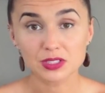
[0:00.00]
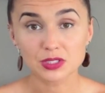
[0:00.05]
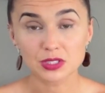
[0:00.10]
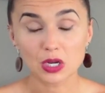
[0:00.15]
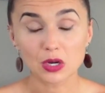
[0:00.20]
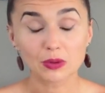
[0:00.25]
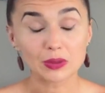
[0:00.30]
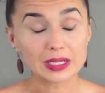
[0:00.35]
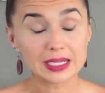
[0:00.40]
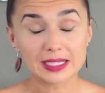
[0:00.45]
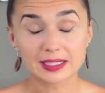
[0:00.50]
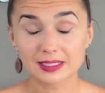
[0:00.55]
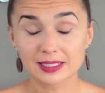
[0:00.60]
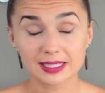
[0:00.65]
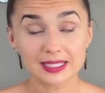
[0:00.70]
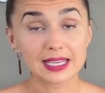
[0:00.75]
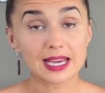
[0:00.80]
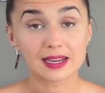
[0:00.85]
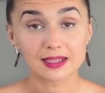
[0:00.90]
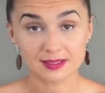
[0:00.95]
so it
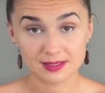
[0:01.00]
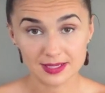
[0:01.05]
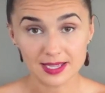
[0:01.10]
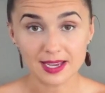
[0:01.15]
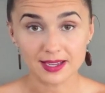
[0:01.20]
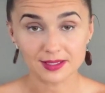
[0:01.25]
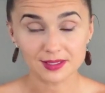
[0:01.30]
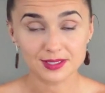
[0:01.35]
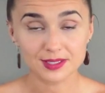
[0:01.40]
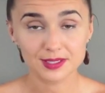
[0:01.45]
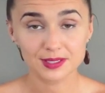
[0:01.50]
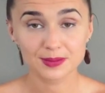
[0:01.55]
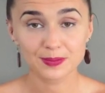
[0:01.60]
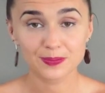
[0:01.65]
can get intense.